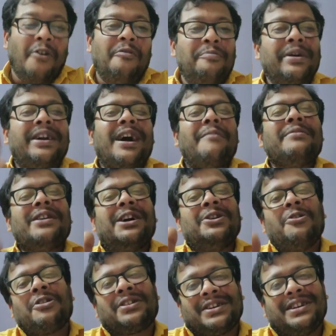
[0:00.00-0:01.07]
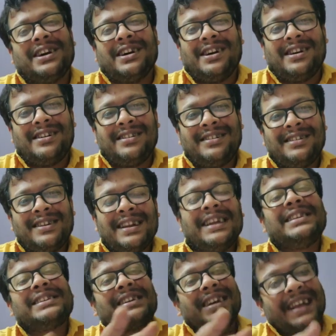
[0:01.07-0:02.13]
of becoming a doctor
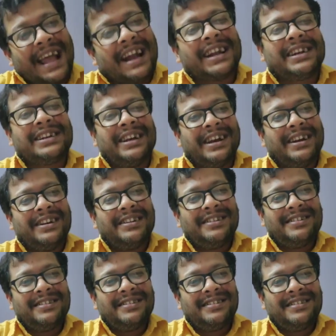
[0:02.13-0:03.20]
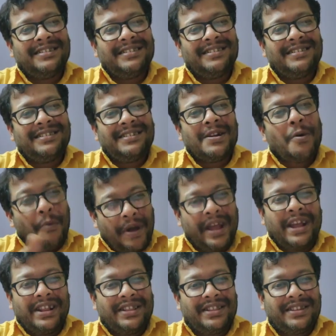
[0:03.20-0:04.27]
is connected
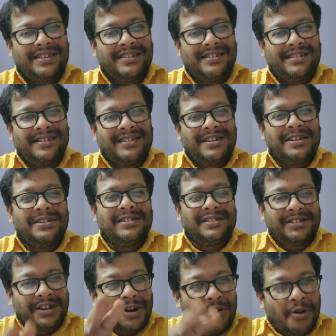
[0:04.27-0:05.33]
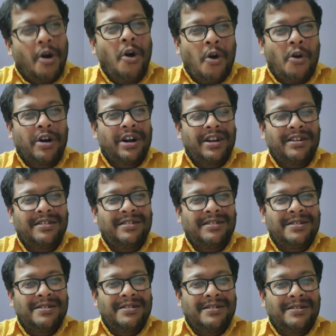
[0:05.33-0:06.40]
with the road
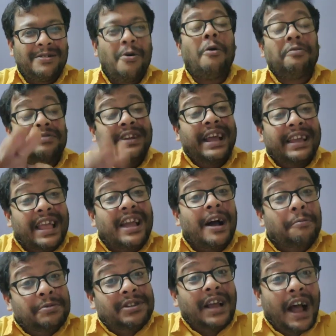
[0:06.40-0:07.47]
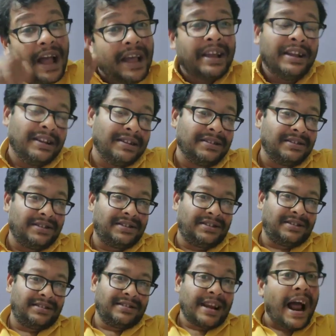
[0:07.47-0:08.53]
of taking up
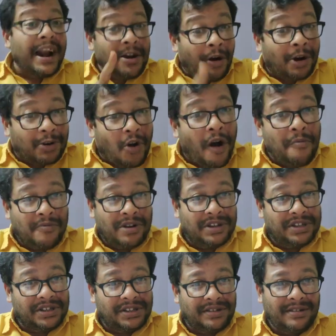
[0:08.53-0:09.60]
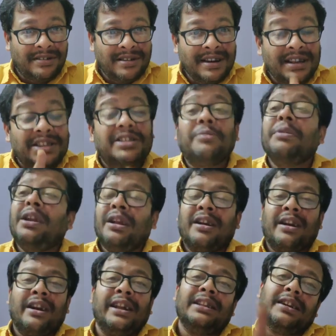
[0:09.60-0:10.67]
science and not commerce.
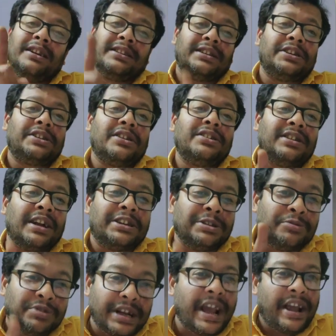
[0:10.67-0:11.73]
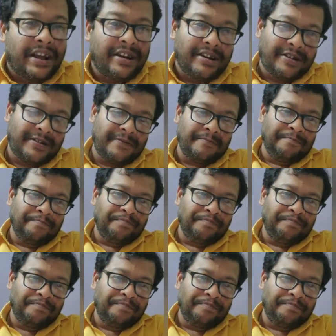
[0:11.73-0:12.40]
Similarly, the decisions that you take